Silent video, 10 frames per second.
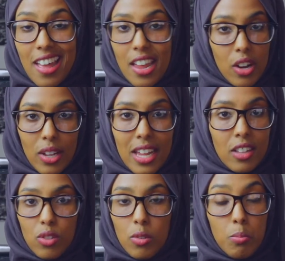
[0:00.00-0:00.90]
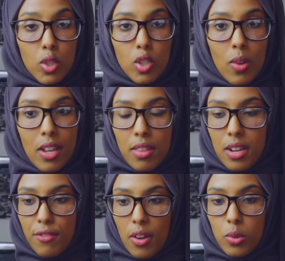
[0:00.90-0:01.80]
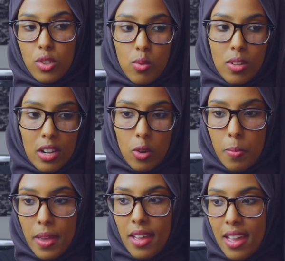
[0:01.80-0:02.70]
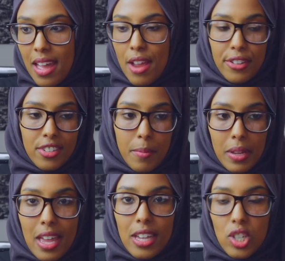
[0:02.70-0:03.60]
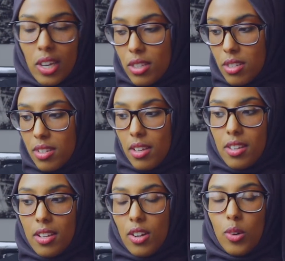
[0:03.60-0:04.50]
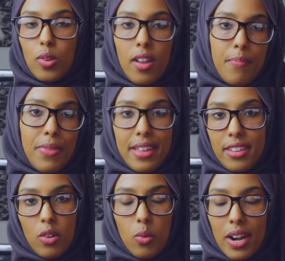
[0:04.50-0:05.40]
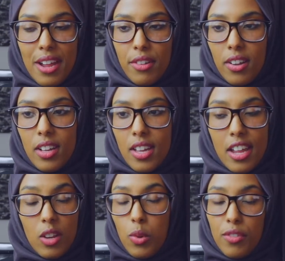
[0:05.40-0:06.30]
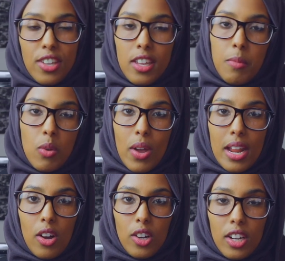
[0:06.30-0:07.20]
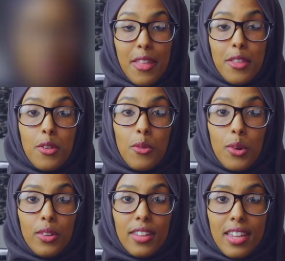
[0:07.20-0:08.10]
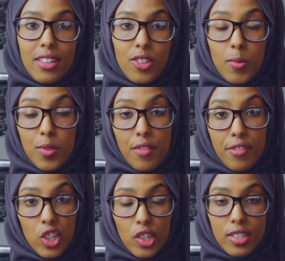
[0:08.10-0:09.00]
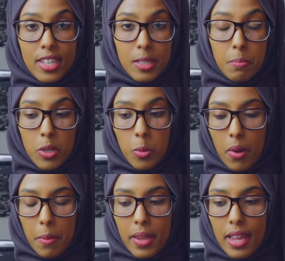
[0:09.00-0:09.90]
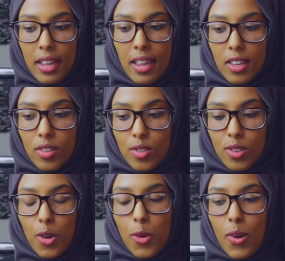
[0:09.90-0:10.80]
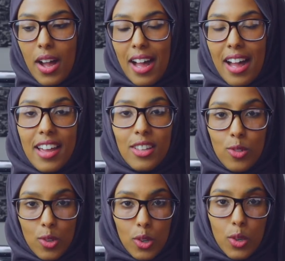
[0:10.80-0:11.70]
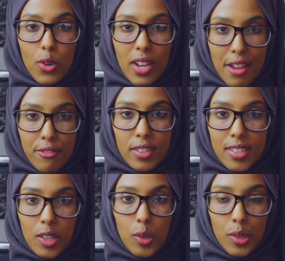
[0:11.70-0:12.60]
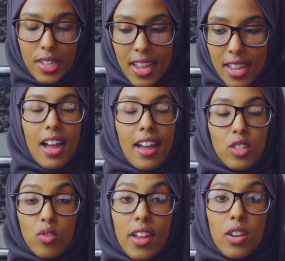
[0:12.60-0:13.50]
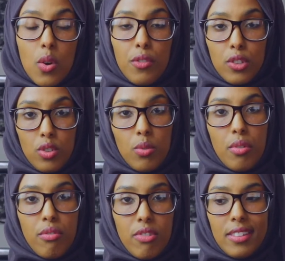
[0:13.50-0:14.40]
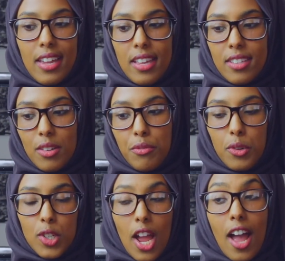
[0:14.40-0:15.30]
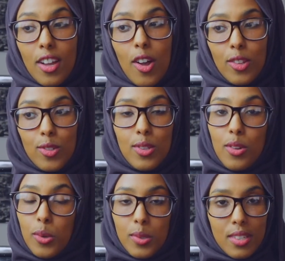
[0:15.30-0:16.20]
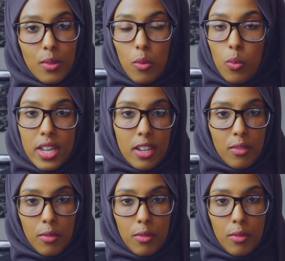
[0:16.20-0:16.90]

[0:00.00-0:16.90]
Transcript: and I'll get it done much quicker than if I was doing a little bit every time I get a chance to, you know, edit or whatever, and it would have taken me way longer. And the other one in terms of efficiency is meal prepping. So I do not cook every single day. I try and cook for 2 or 3 days. Unfortunately, I can't do the whole week